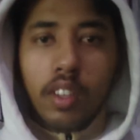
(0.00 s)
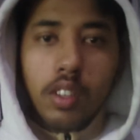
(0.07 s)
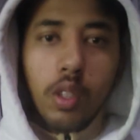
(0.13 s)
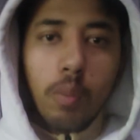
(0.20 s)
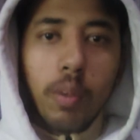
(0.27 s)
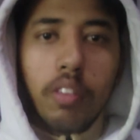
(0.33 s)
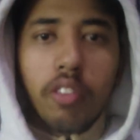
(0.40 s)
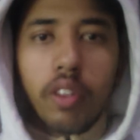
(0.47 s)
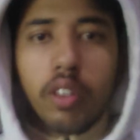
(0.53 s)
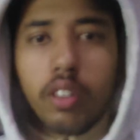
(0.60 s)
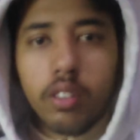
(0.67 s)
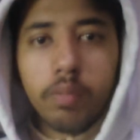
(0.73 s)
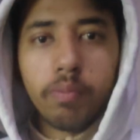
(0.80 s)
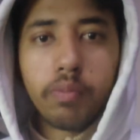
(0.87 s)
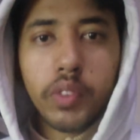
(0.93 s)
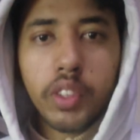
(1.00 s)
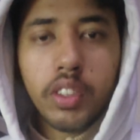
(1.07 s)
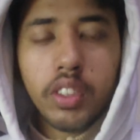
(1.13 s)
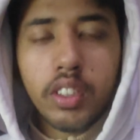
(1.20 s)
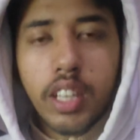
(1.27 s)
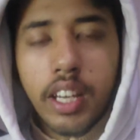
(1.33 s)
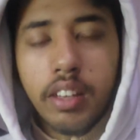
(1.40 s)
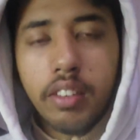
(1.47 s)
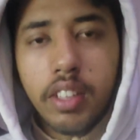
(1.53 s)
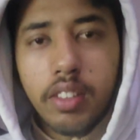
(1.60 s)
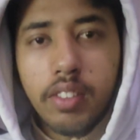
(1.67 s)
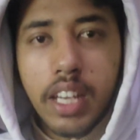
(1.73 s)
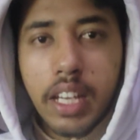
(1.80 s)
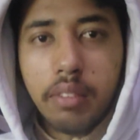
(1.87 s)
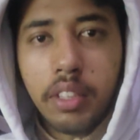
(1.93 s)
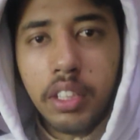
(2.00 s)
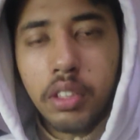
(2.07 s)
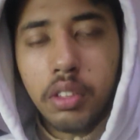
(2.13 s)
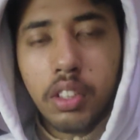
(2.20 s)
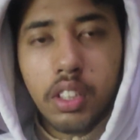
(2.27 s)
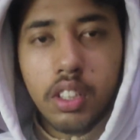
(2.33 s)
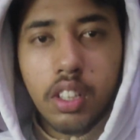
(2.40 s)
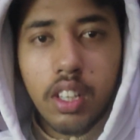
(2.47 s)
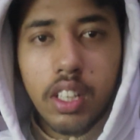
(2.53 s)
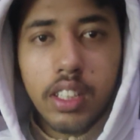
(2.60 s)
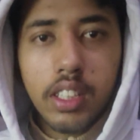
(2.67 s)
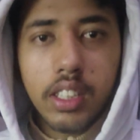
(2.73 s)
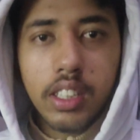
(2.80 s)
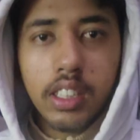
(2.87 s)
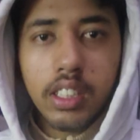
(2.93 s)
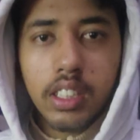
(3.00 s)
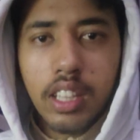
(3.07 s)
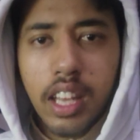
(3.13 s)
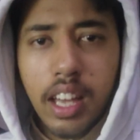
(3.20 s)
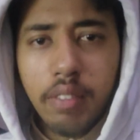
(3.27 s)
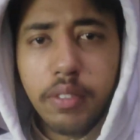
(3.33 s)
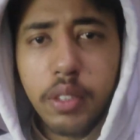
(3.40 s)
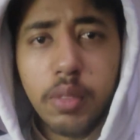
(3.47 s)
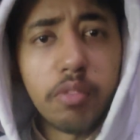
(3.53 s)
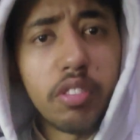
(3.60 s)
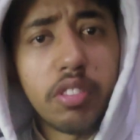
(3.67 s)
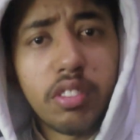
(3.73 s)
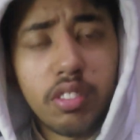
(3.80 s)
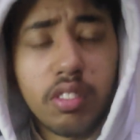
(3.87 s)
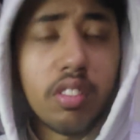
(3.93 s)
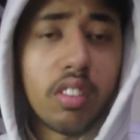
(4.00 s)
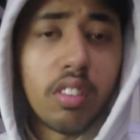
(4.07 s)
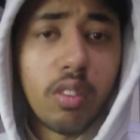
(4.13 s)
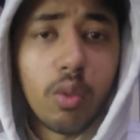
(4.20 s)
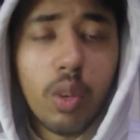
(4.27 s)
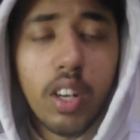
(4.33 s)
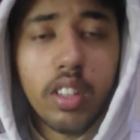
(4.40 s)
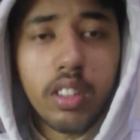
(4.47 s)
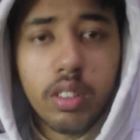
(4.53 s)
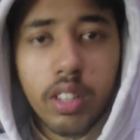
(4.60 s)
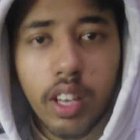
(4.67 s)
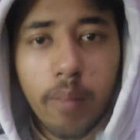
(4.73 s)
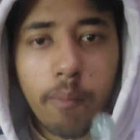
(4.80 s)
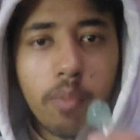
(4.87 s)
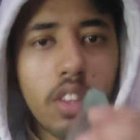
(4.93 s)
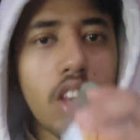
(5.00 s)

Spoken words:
So before deep dive into it, let's have some water, okay?